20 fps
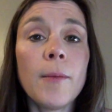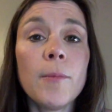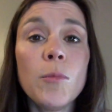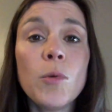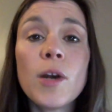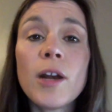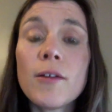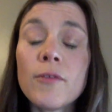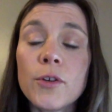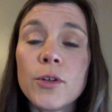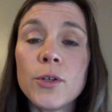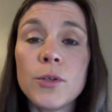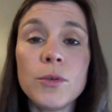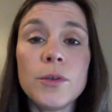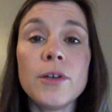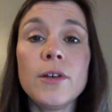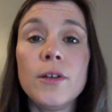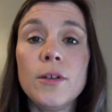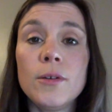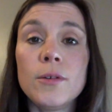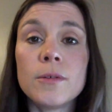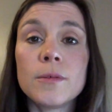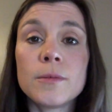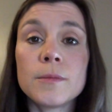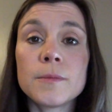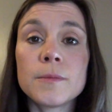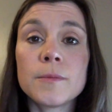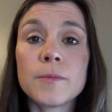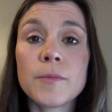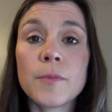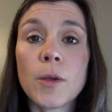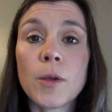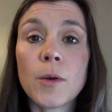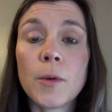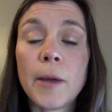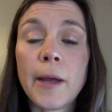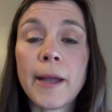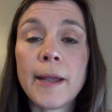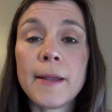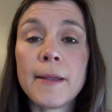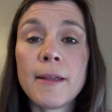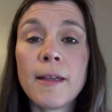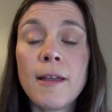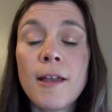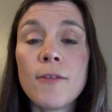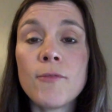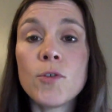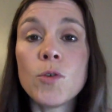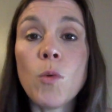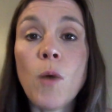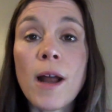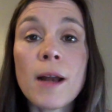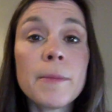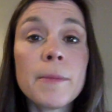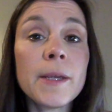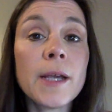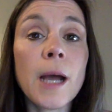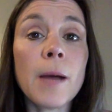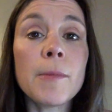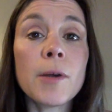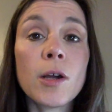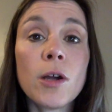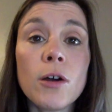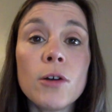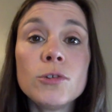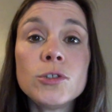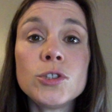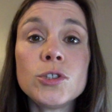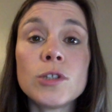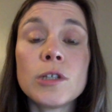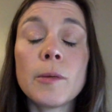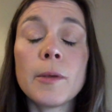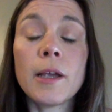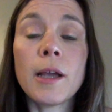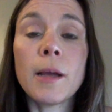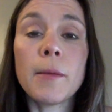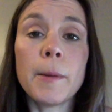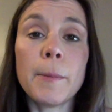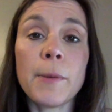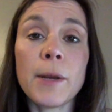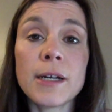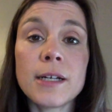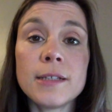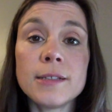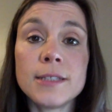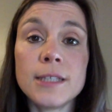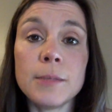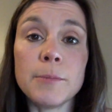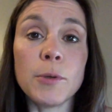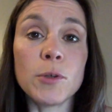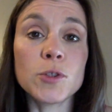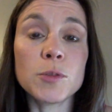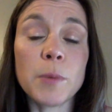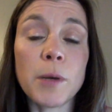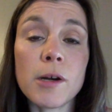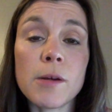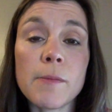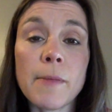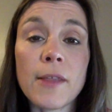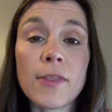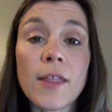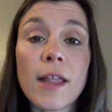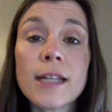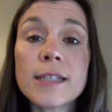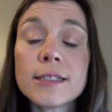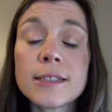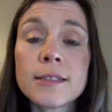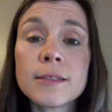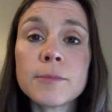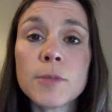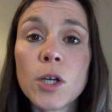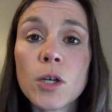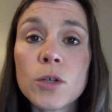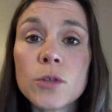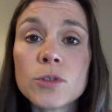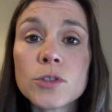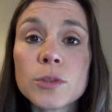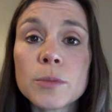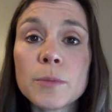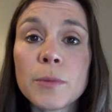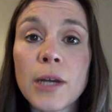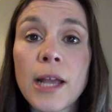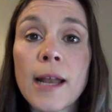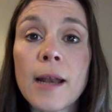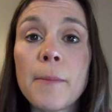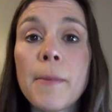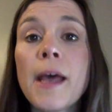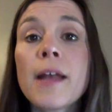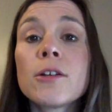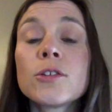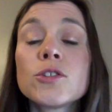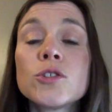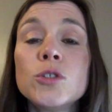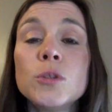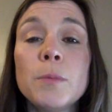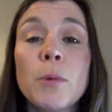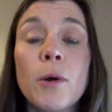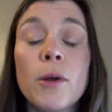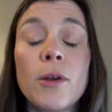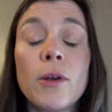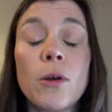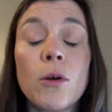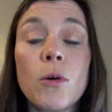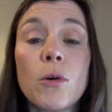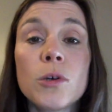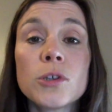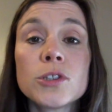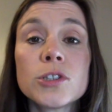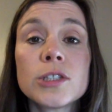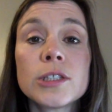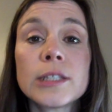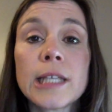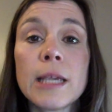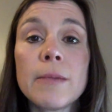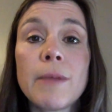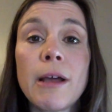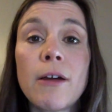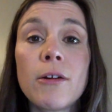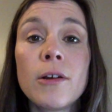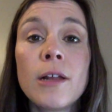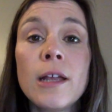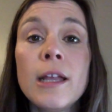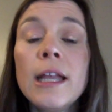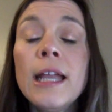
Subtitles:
Whatever you can do. Okay? If you want to become a coach, you can become a pregnancy and postpartum athleticism coach. Brianna Battles 2.0 course just came out.